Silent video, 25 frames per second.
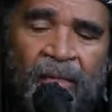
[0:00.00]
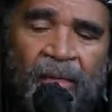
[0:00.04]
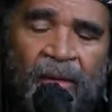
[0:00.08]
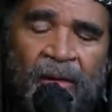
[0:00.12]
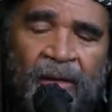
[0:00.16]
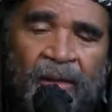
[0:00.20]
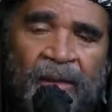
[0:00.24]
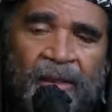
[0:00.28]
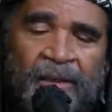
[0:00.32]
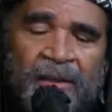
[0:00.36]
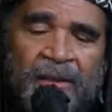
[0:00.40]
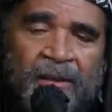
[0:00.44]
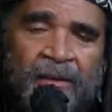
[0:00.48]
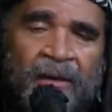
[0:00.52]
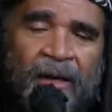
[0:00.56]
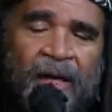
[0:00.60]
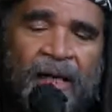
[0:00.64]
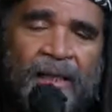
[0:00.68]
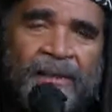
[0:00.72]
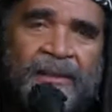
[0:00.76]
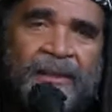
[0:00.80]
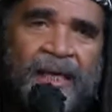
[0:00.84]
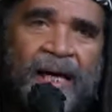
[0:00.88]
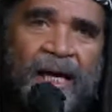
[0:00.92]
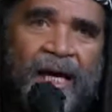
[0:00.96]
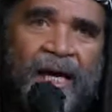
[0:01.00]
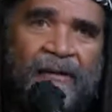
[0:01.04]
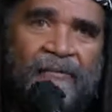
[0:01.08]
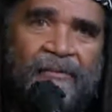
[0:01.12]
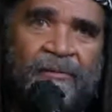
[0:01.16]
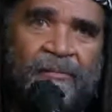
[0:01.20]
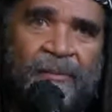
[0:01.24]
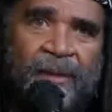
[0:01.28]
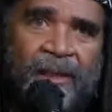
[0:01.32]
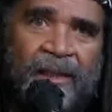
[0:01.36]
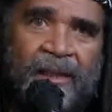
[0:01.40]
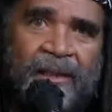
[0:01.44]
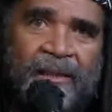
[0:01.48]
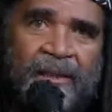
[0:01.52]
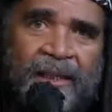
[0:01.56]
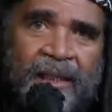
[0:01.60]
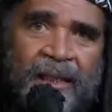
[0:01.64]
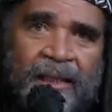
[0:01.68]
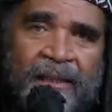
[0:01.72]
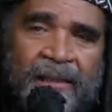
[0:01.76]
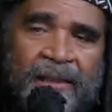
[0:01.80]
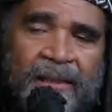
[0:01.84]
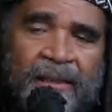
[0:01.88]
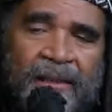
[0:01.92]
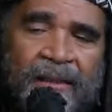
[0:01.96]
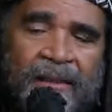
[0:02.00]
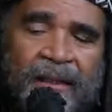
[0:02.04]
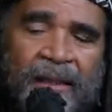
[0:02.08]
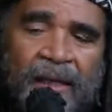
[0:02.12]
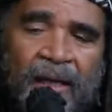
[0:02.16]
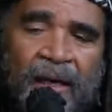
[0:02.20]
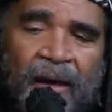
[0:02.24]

just don't have time for meditation.